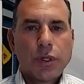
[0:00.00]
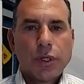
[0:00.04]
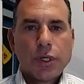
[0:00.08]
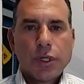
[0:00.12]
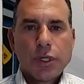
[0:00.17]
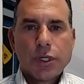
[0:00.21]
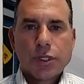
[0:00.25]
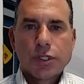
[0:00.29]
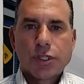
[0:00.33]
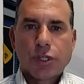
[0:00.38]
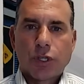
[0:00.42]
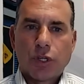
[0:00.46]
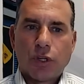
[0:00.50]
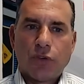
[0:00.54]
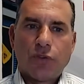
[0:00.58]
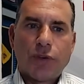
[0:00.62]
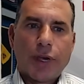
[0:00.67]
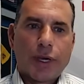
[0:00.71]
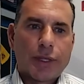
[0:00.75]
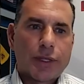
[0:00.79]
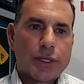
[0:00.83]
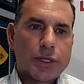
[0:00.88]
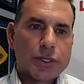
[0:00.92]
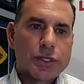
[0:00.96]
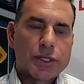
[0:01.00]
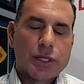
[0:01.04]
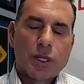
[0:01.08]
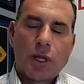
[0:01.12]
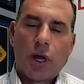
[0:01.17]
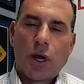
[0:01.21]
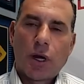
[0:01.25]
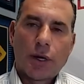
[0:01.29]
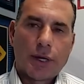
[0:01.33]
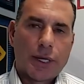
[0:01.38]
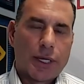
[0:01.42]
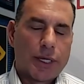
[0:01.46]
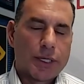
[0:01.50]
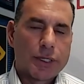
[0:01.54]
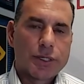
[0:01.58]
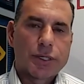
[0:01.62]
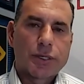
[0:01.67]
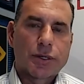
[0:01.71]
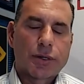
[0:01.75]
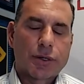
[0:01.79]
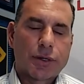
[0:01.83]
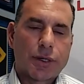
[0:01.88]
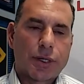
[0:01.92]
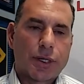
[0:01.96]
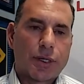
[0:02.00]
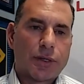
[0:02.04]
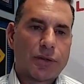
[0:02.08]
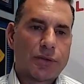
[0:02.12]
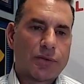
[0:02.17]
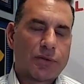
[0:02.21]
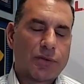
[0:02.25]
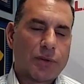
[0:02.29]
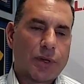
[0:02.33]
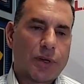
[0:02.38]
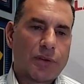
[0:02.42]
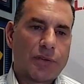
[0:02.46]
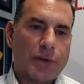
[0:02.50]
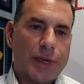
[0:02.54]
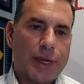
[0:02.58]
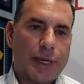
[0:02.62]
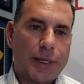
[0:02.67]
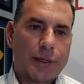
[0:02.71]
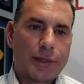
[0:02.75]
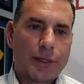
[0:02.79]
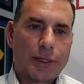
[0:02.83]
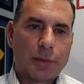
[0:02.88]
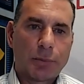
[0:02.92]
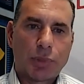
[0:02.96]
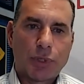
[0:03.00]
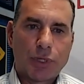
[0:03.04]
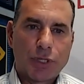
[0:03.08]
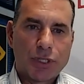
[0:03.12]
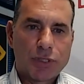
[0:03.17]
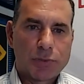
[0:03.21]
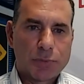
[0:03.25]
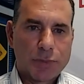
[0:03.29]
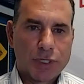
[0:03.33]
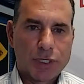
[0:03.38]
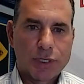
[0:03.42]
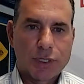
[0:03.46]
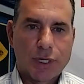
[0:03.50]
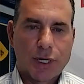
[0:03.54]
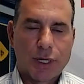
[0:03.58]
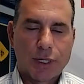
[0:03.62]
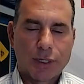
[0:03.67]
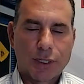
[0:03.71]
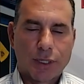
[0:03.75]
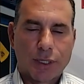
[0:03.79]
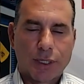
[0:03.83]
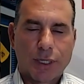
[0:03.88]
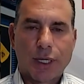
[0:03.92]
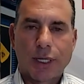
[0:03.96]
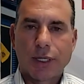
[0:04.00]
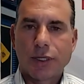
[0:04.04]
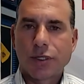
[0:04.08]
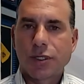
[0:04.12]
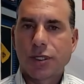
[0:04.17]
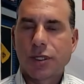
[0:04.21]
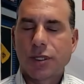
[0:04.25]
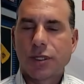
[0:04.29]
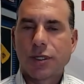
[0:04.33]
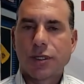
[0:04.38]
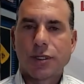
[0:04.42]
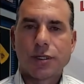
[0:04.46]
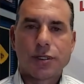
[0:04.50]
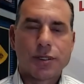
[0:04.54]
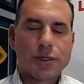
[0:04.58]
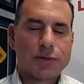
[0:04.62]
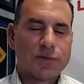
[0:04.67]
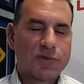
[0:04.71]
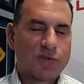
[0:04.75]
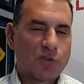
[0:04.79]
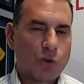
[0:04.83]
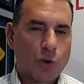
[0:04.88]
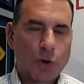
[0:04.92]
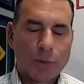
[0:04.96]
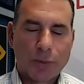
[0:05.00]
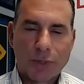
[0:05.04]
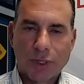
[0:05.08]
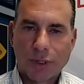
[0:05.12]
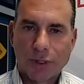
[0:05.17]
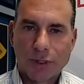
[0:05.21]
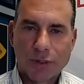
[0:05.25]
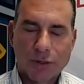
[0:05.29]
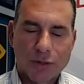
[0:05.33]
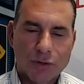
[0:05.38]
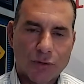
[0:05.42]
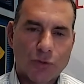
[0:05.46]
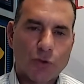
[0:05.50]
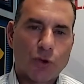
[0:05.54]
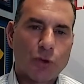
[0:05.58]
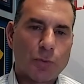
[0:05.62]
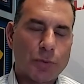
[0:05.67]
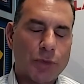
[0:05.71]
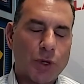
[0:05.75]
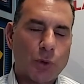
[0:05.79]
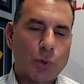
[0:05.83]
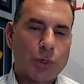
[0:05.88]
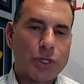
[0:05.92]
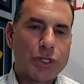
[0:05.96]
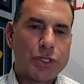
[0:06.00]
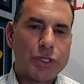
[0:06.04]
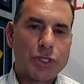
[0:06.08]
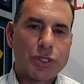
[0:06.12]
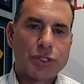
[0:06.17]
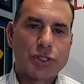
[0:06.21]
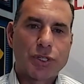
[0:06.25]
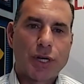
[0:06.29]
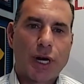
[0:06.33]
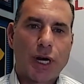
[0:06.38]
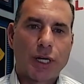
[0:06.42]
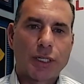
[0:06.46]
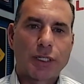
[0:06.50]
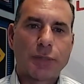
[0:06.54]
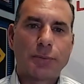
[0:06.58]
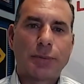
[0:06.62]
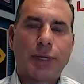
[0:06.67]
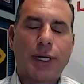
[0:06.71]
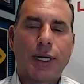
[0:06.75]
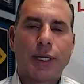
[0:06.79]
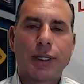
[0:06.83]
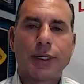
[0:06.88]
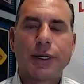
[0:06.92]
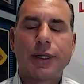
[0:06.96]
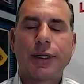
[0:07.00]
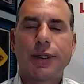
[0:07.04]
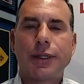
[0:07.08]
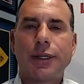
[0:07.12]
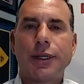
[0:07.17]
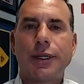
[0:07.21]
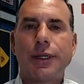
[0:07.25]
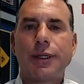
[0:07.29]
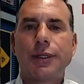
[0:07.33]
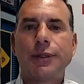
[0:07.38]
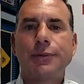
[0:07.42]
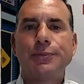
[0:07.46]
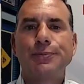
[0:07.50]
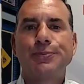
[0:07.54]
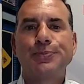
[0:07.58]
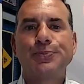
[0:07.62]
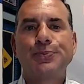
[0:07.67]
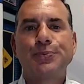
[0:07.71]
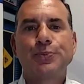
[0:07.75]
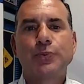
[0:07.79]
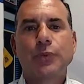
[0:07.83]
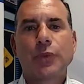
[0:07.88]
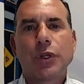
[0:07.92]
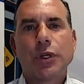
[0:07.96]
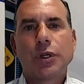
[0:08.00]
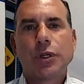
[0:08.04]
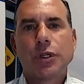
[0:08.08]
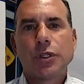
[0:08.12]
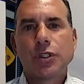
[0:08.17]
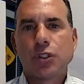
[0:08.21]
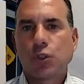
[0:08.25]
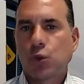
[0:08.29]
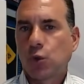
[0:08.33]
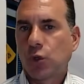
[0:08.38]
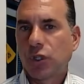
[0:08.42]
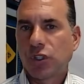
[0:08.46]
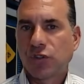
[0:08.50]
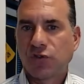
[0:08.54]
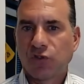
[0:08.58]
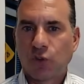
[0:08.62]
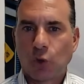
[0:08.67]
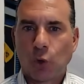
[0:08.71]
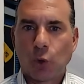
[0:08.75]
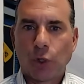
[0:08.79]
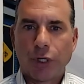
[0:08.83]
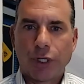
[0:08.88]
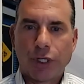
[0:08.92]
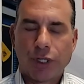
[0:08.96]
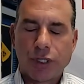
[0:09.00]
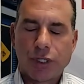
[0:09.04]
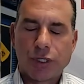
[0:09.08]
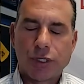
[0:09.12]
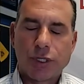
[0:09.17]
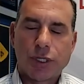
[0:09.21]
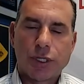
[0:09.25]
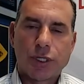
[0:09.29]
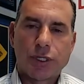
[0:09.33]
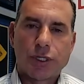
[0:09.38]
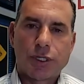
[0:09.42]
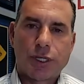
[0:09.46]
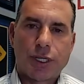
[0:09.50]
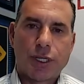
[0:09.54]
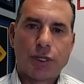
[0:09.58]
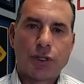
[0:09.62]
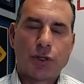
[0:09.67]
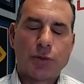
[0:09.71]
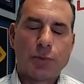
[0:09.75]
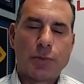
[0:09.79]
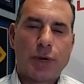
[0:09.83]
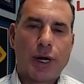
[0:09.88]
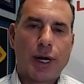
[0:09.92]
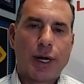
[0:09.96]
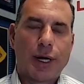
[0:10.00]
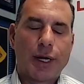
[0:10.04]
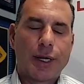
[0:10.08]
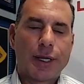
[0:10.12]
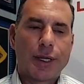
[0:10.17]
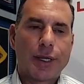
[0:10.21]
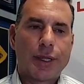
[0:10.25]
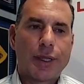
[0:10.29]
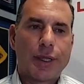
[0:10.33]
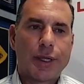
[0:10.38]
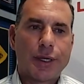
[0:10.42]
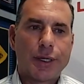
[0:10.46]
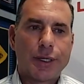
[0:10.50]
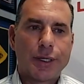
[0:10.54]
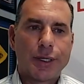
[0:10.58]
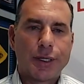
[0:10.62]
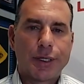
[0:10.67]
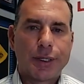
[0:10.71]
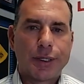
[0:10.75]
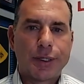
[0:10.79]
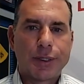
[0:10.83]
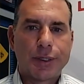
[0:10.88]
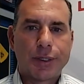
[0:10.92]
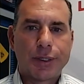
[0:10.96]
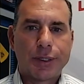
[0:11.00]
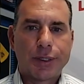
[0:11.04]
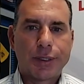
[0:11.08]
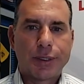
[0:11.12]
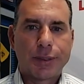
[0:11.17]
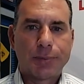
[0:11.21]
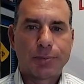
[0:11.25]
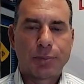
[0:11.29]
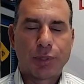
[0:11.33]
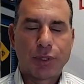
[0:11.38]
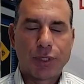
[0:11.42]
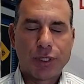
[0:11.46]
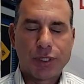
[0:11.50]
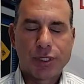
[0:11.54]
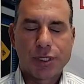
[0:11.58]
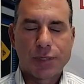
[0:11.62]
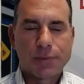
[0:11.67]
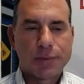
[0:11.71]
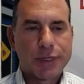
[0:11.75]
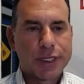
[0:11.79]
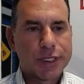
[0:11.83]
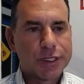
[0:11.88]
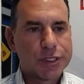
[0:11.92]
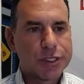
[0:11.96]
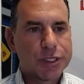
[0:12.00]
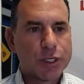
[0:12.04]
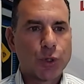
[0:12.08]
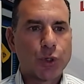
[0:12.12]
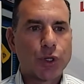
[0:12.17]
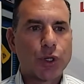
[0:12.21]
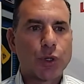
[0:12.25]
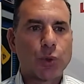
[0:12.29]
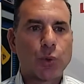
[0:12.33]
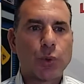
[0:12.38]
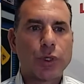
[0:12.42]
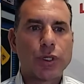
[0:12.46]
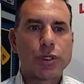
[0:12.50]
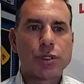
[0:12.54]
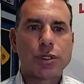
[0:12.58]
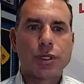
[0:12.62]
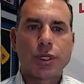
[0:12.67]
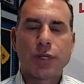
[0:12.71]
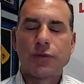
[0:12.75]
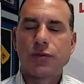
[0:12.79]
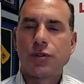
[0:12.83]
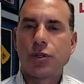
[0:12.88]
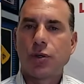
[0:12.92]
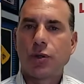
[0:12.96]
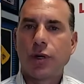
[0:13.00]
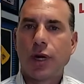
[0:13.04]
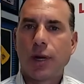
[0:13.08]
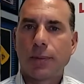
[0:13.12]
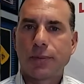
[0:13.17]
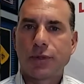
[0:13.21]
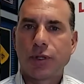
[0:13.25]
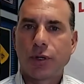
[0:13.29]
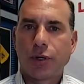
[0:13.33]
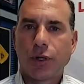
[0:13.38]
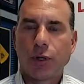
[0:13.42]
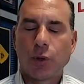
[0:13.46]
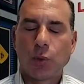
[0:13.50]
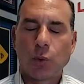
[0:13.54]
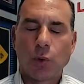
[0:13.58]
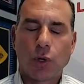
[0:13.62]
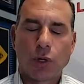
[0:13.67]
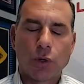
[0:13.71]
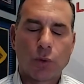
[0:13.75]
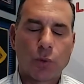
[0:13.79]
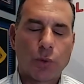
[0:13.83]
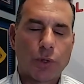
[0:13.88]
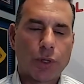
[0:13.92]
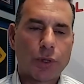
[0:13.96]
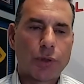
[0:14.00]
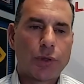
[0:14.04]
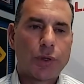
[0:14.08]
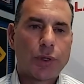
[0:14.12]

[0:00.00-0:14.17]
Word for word: So you've got this long history of, of handling police misconduct cases and forming the group that we just talked about. And then George Floyd is, is killed by the police in Minnesota, which gives you an opportunity to work with